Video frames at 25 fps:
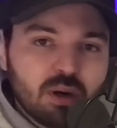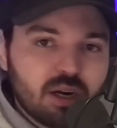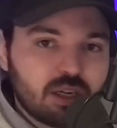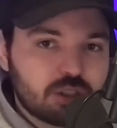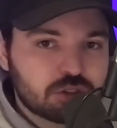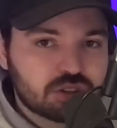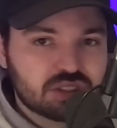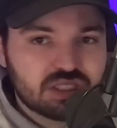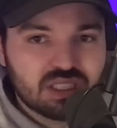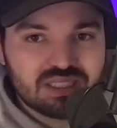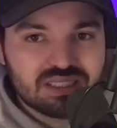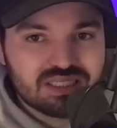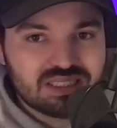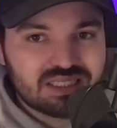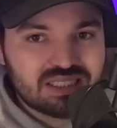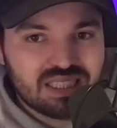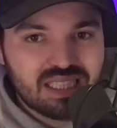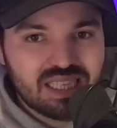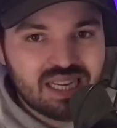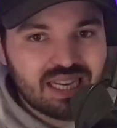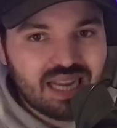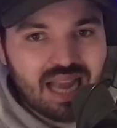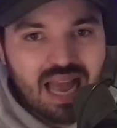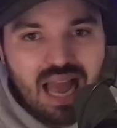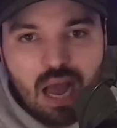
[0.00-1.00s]
interested in
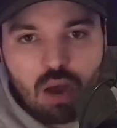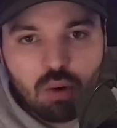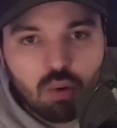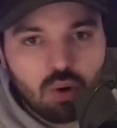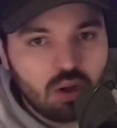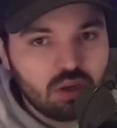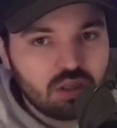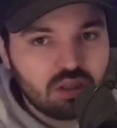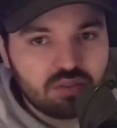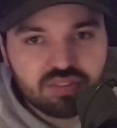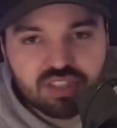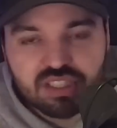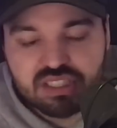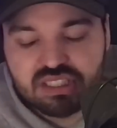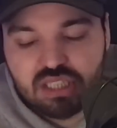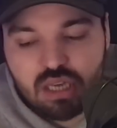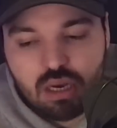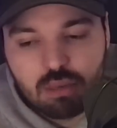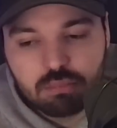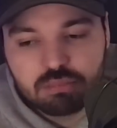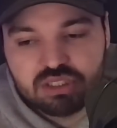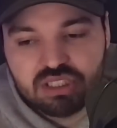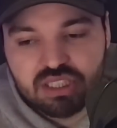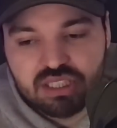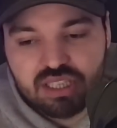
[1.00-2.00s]
seeing how all of this
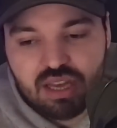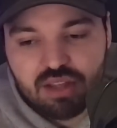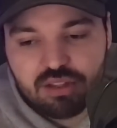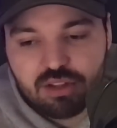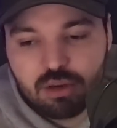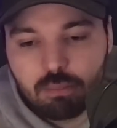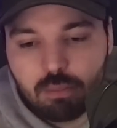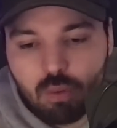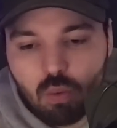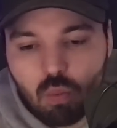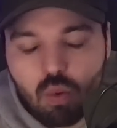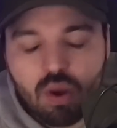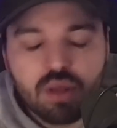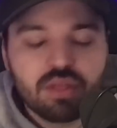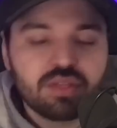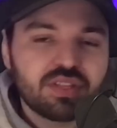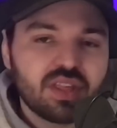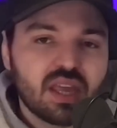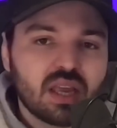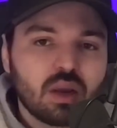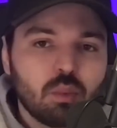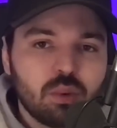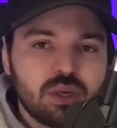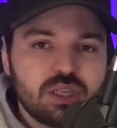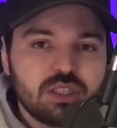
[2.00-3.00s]
comes together, but one
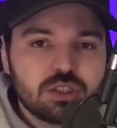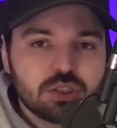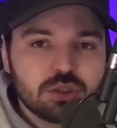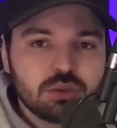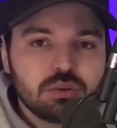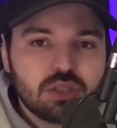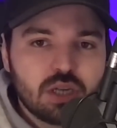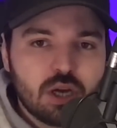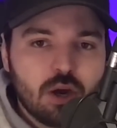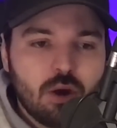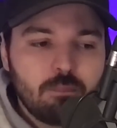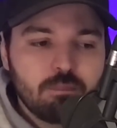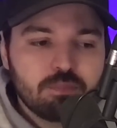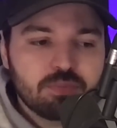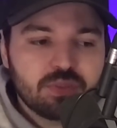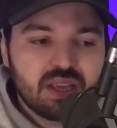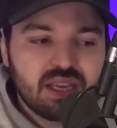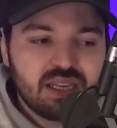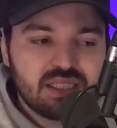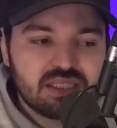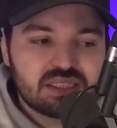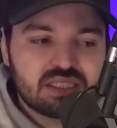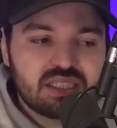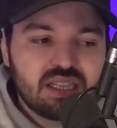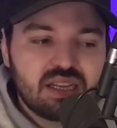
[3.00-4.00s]
thing we do know
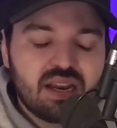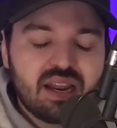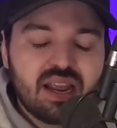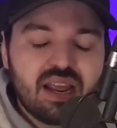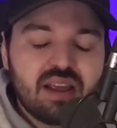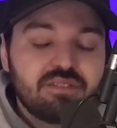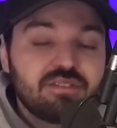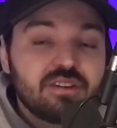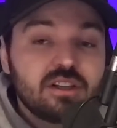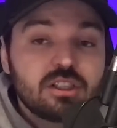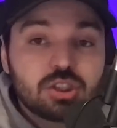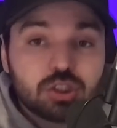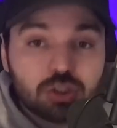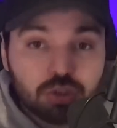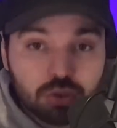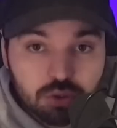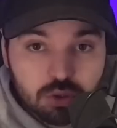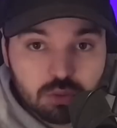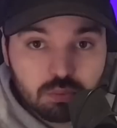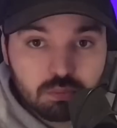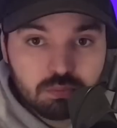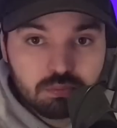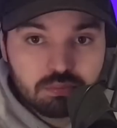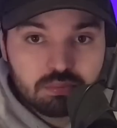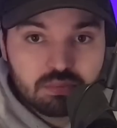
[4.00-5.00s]
is that if it's
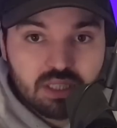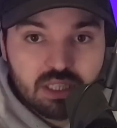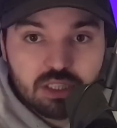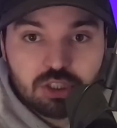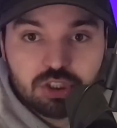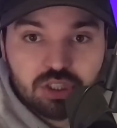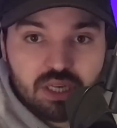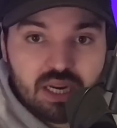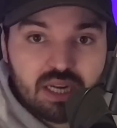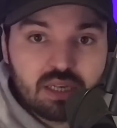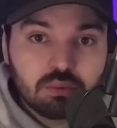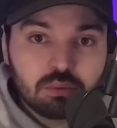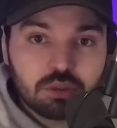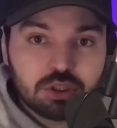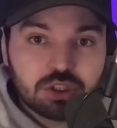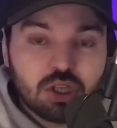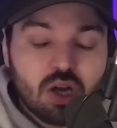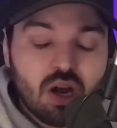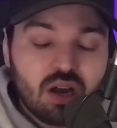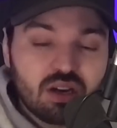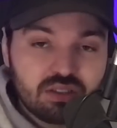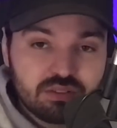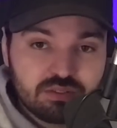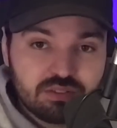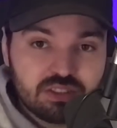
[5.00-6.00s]
true that Jaden
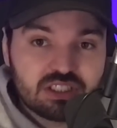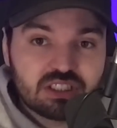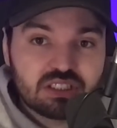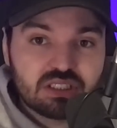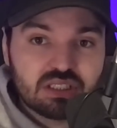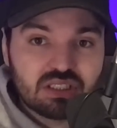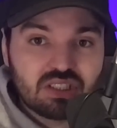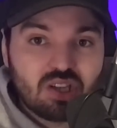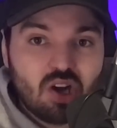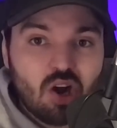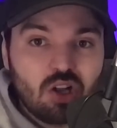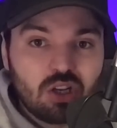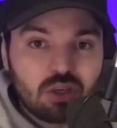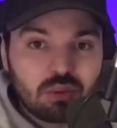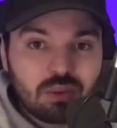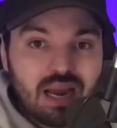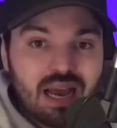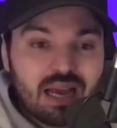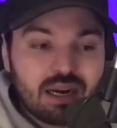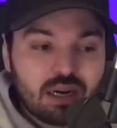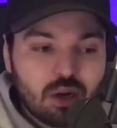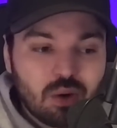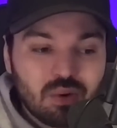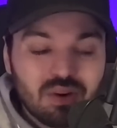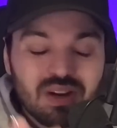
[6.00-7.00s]
Rashada visited
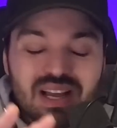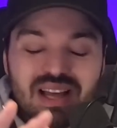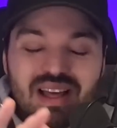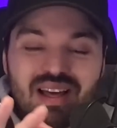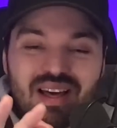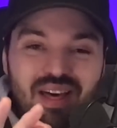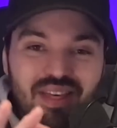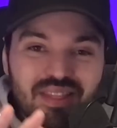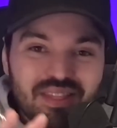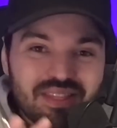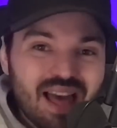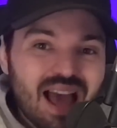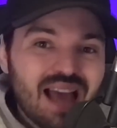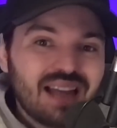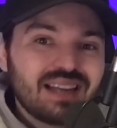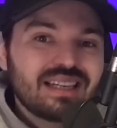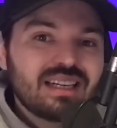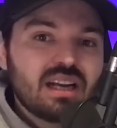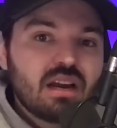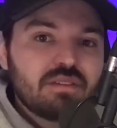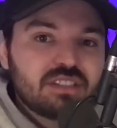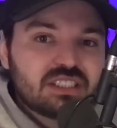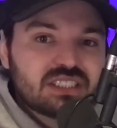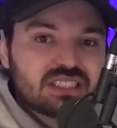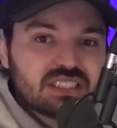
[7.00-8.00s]
Colorado, that in and
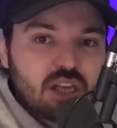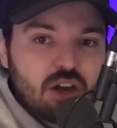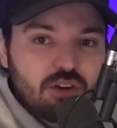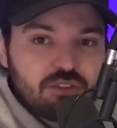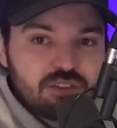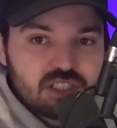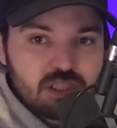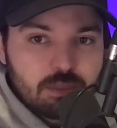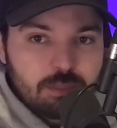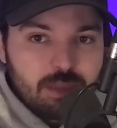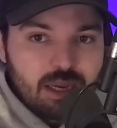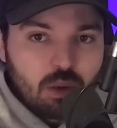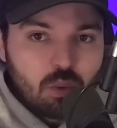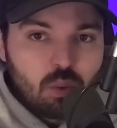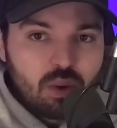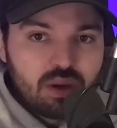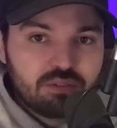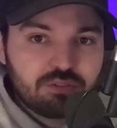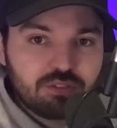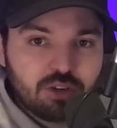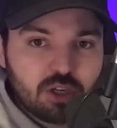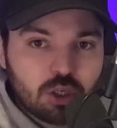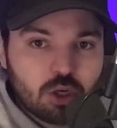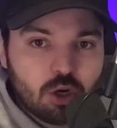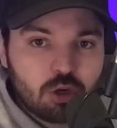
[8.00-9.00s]
of itself is a big win
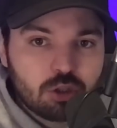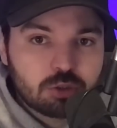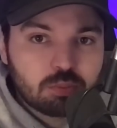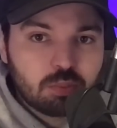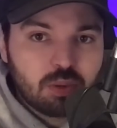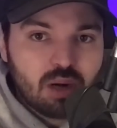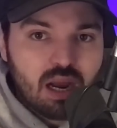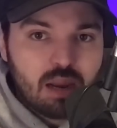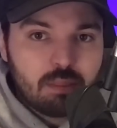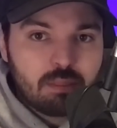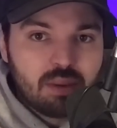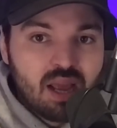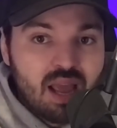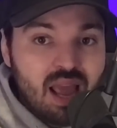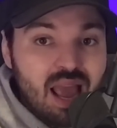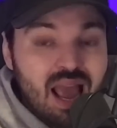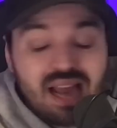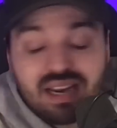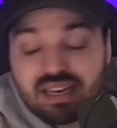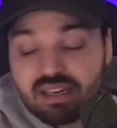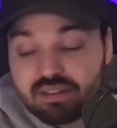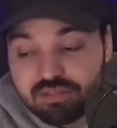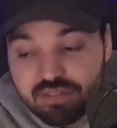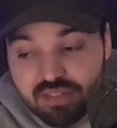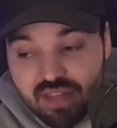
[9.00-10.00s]
for Coach Prime.
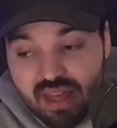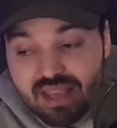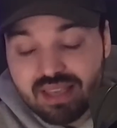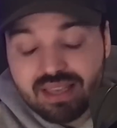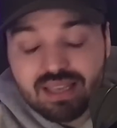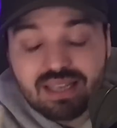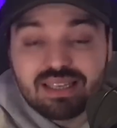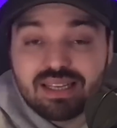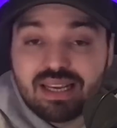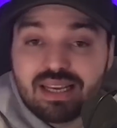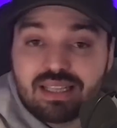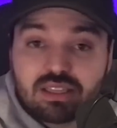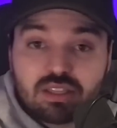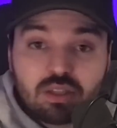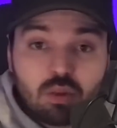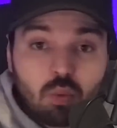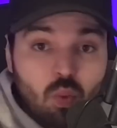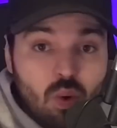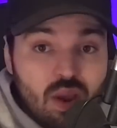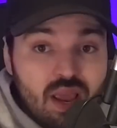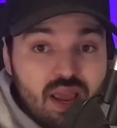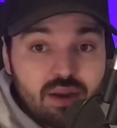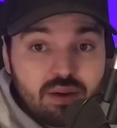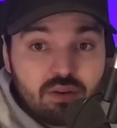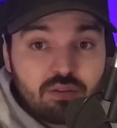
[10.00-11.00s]
And if they can get the
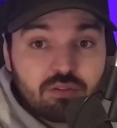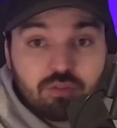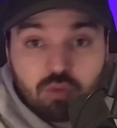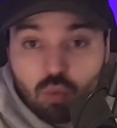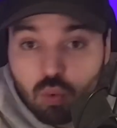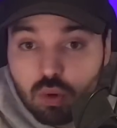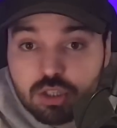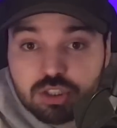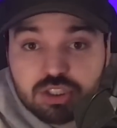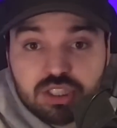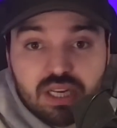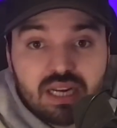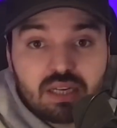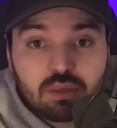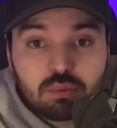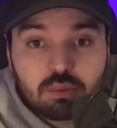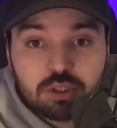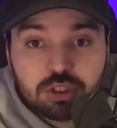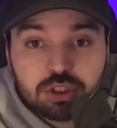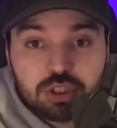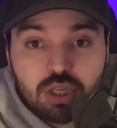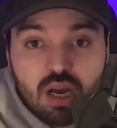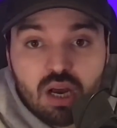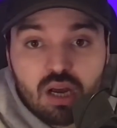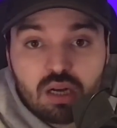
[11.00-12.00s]
win for Jaden
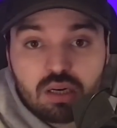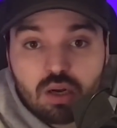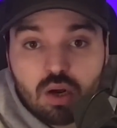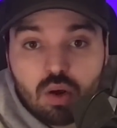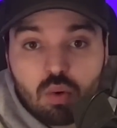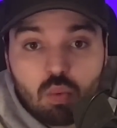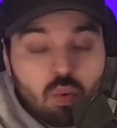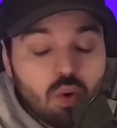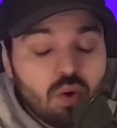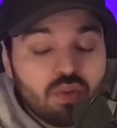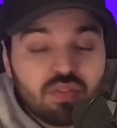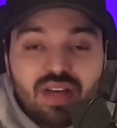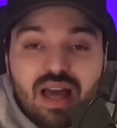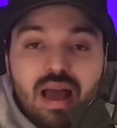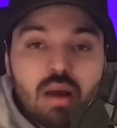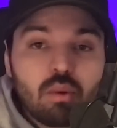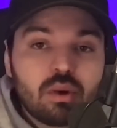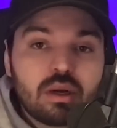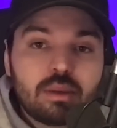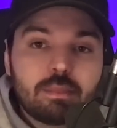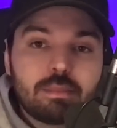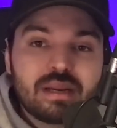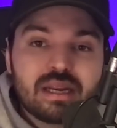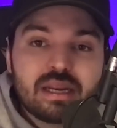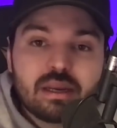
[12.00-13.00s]
Rashada, well, that
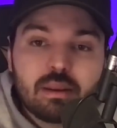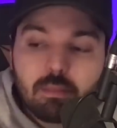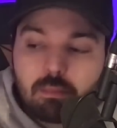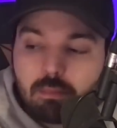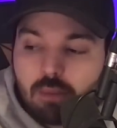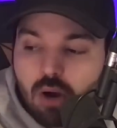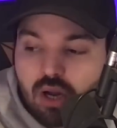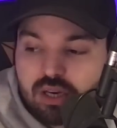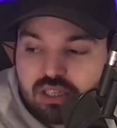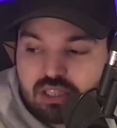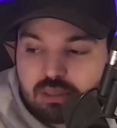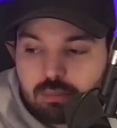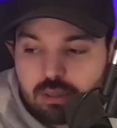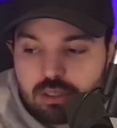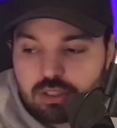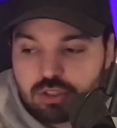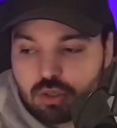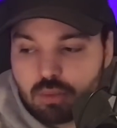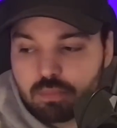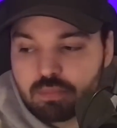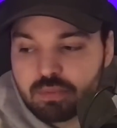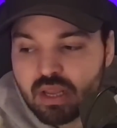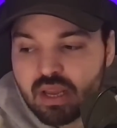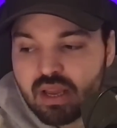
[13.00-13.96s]
would be monumental.